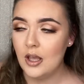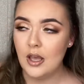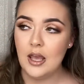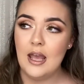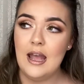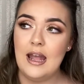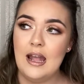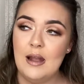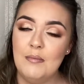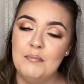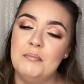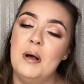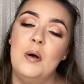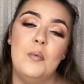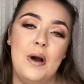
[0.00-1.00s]

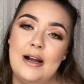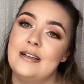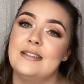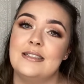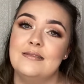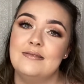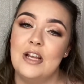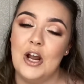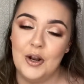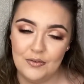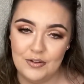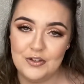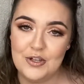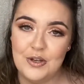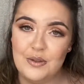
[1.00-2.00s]
But waxing out of the
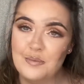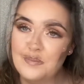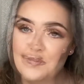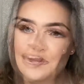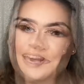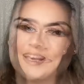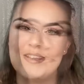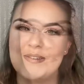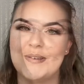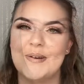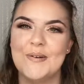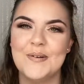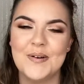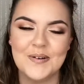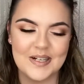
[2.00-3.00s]
two. Okay,
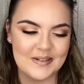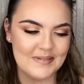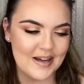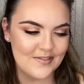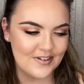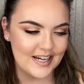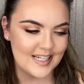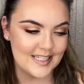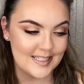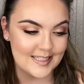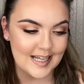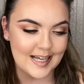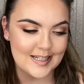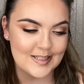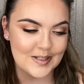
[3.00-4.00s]
so one of my friends has
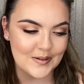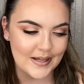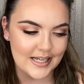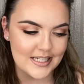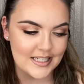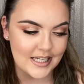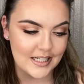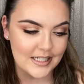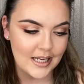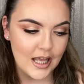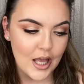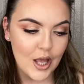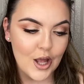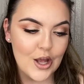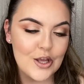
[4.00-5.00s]
asked the question:
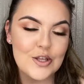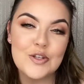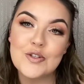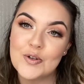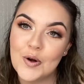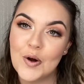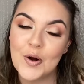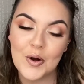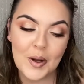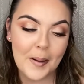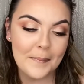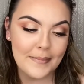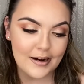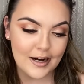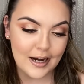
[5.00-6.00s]
snog,
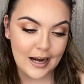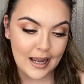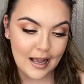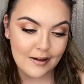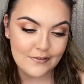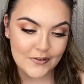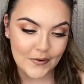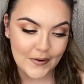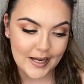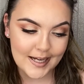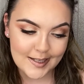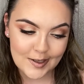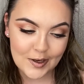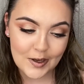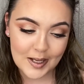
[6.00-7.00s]
marry,
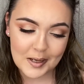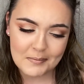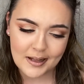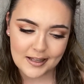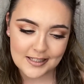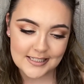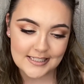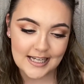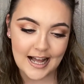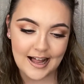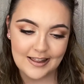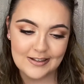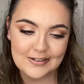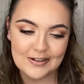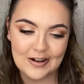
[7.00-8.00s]
avoid Leigh Welch,
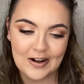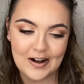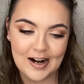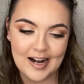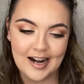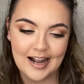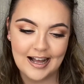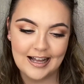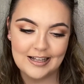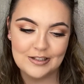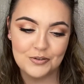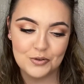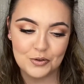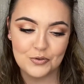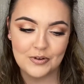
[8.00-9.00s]
Alan Carr
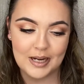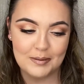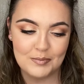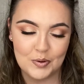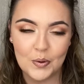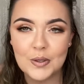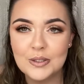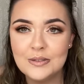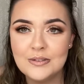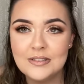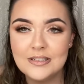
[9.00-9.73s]
and Graham Norton.